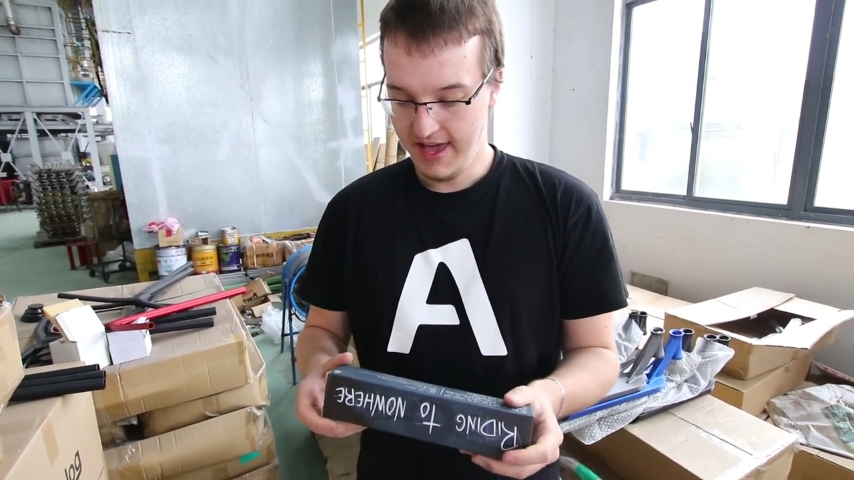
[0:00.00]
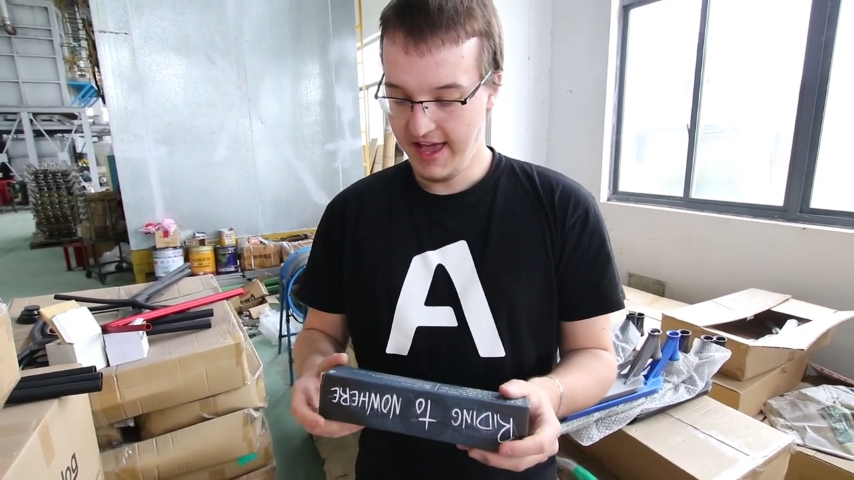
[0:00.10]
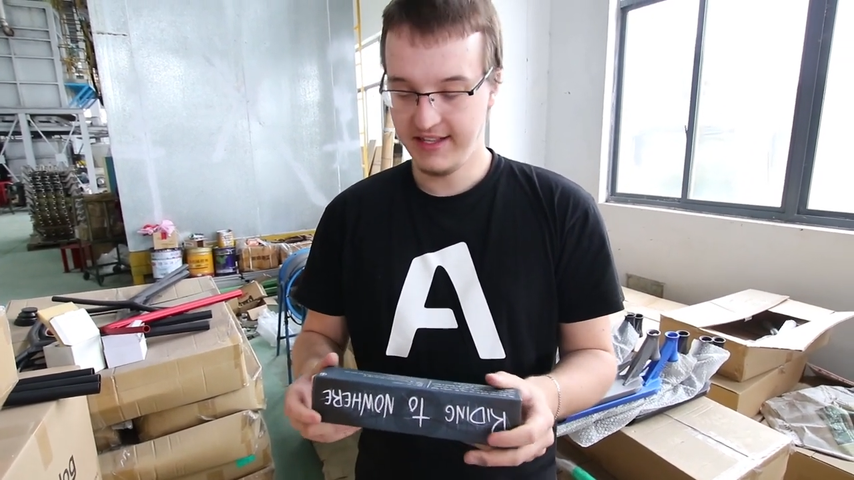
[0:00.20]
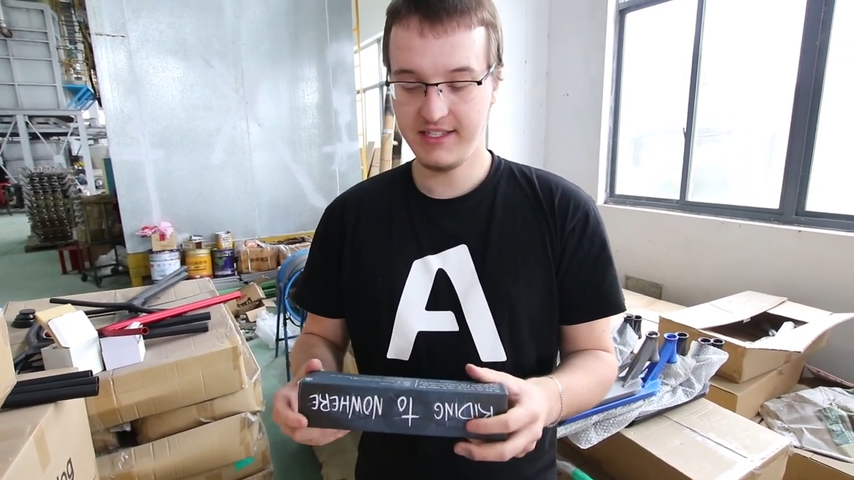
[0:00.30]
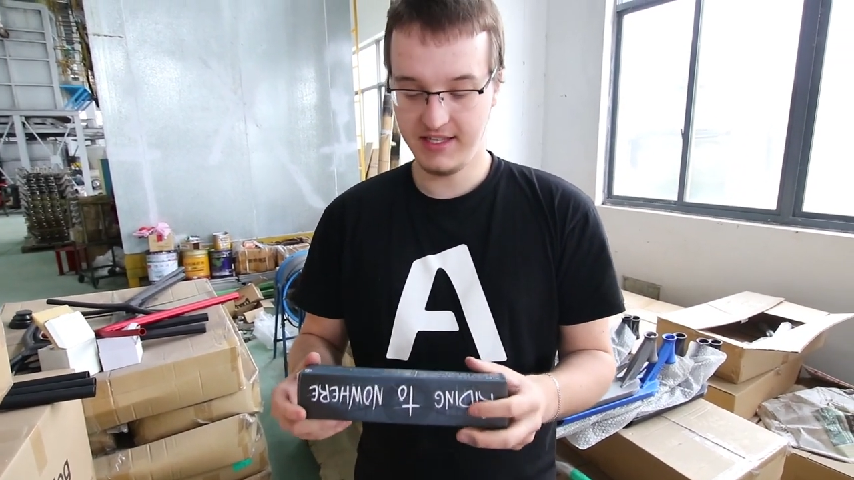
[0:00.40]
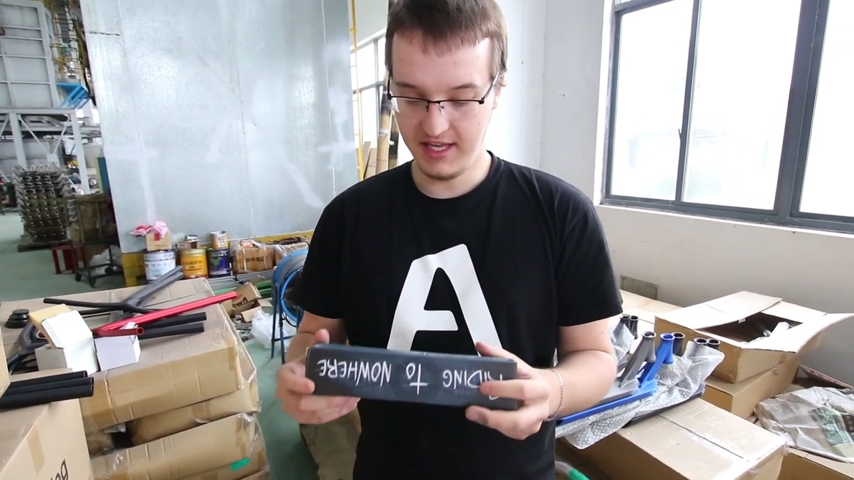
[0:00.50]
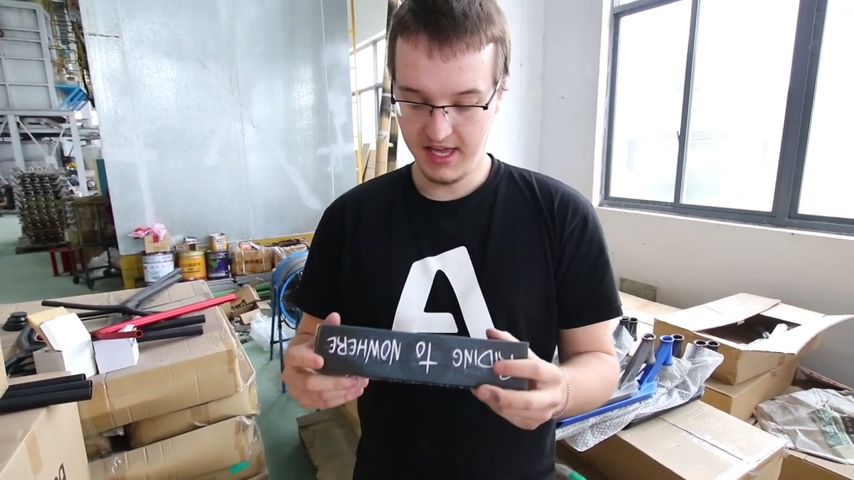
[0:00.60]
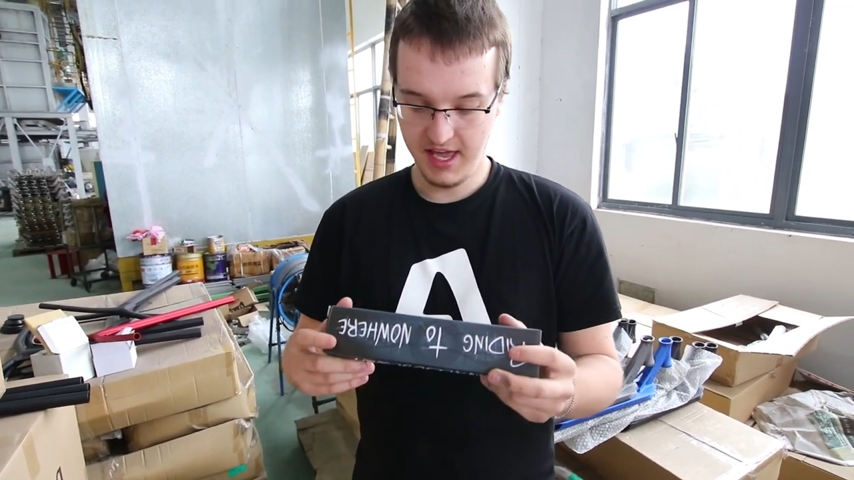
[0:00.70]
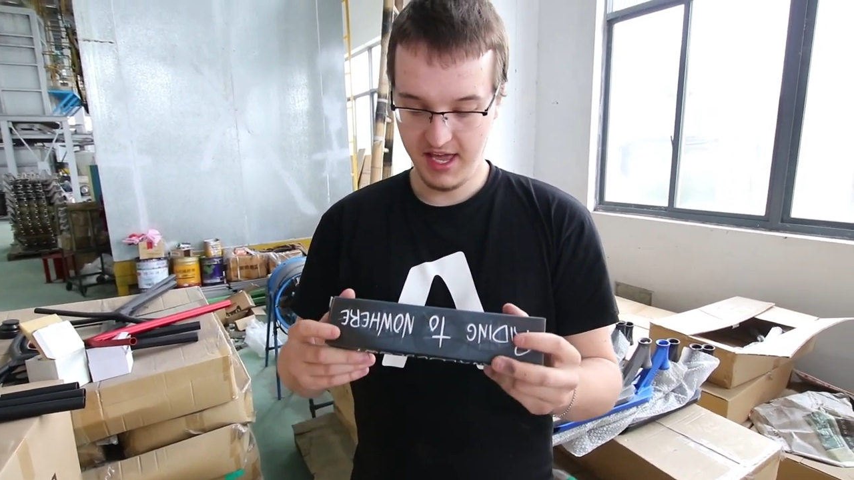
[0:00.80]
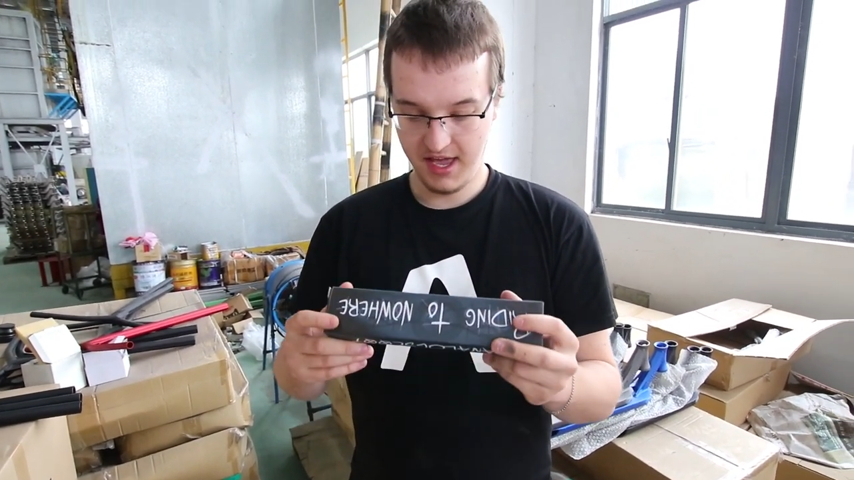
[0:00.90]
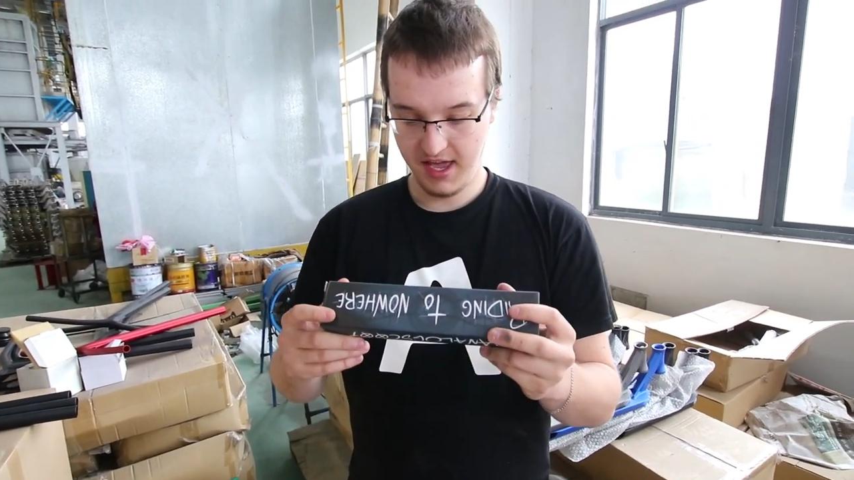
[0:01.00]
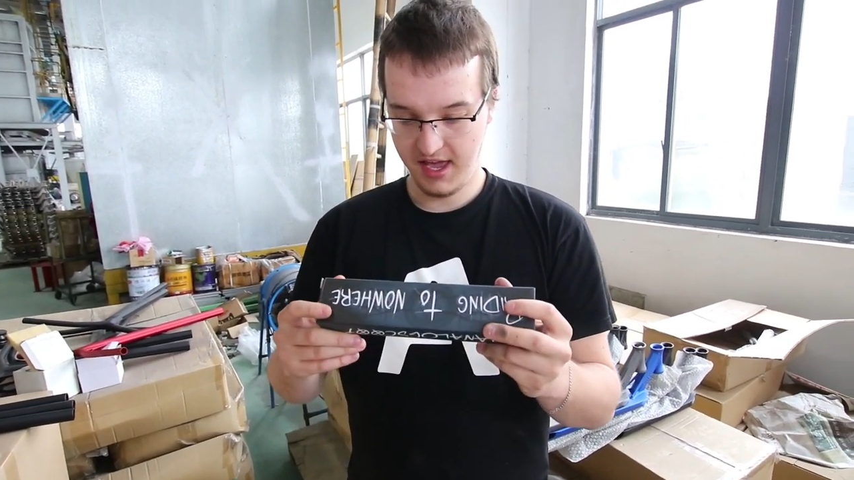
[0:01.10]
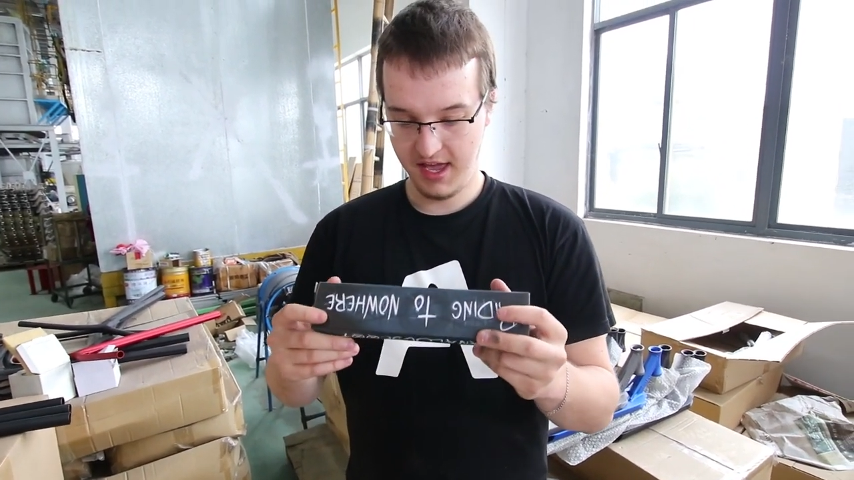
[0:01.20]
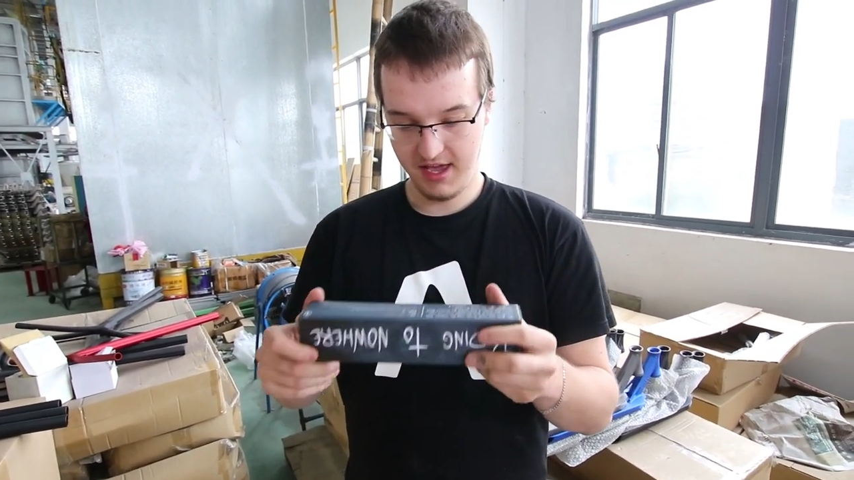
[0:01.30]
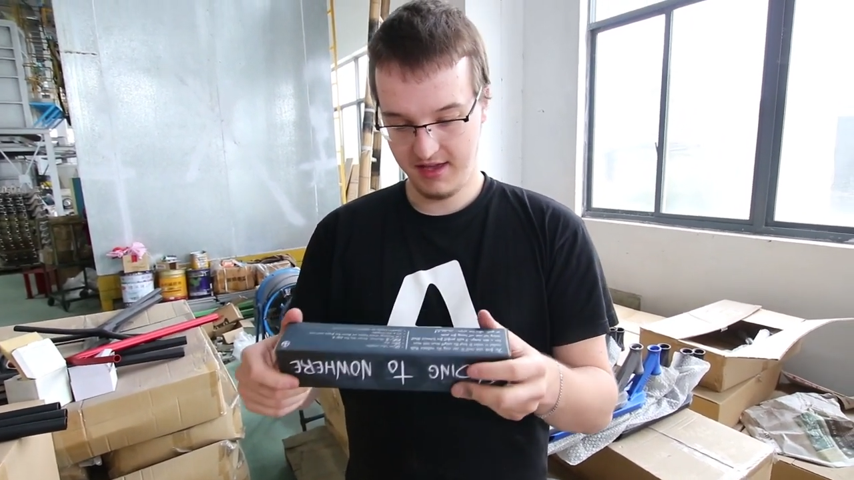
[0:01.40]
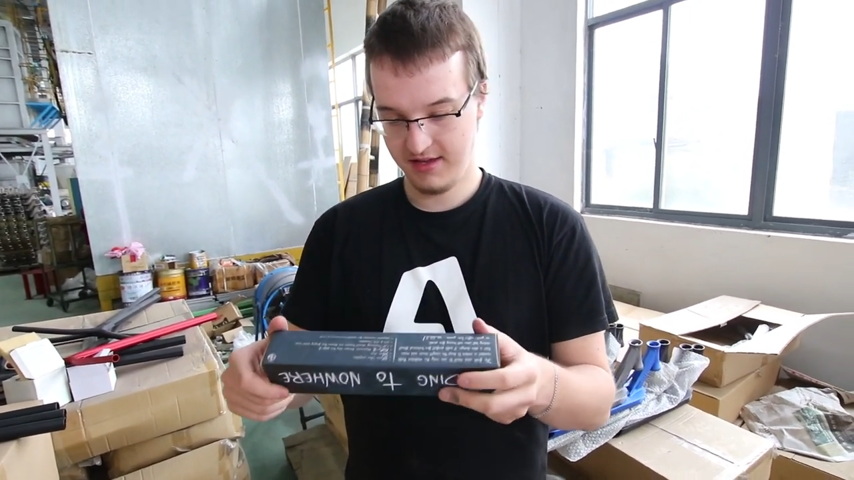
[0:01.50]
It's the